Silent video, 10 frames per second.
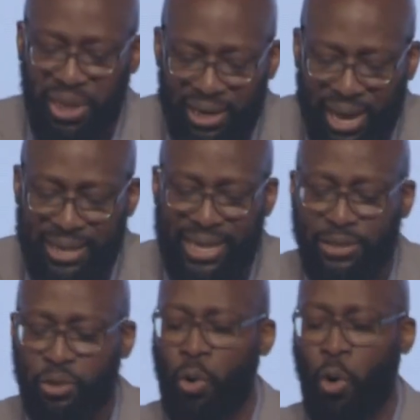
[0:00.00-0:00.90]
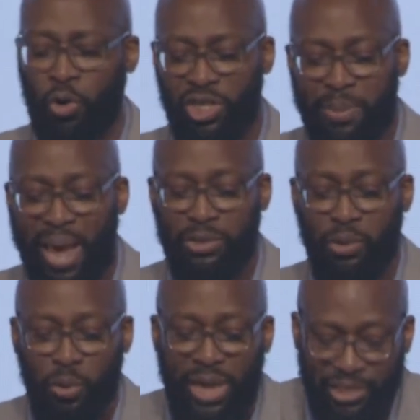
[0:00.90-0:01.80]
like that to hold us back.
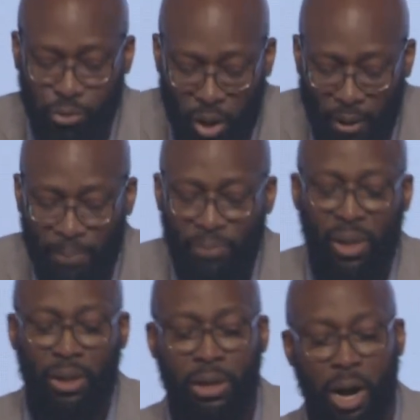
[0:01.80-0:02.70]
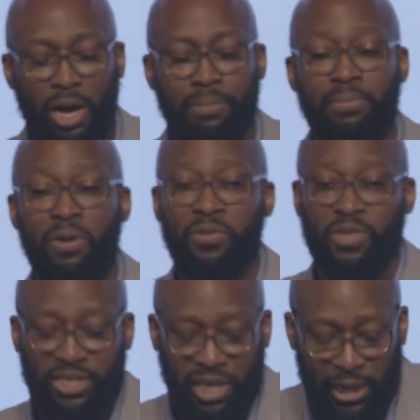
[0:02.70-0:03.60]
So guess what? God moves
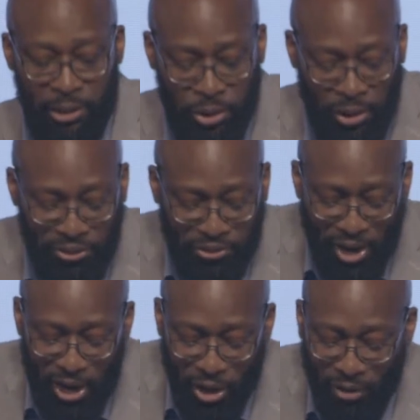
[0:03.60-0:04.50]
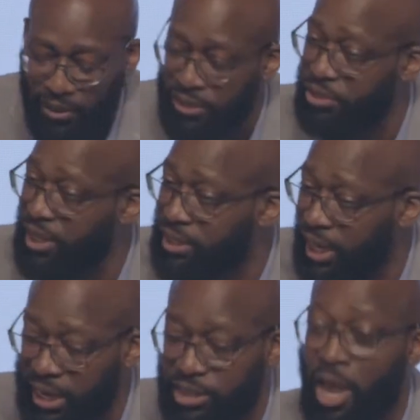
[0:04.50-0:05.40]
us into the third of the three
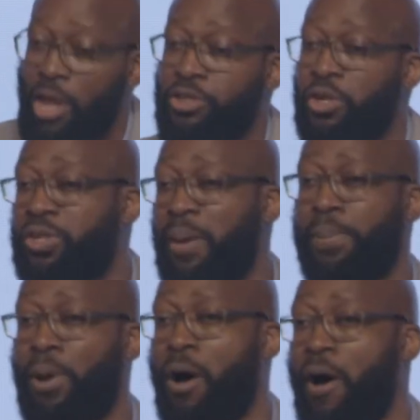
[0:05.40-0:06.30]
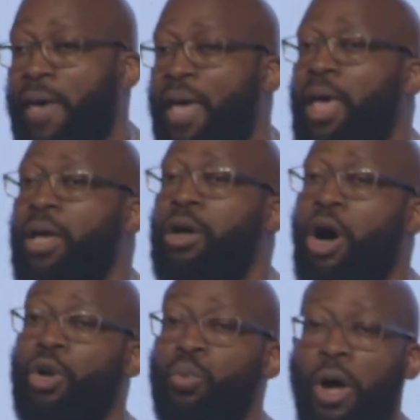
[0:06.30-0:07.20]
D's to deploy.
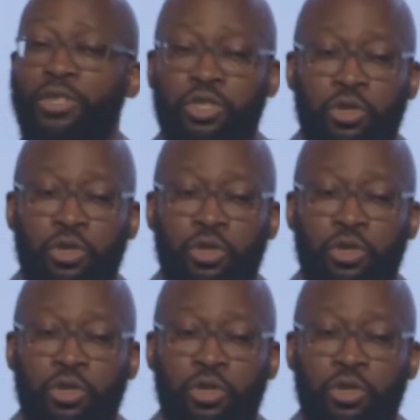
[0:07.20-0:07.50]
God wants you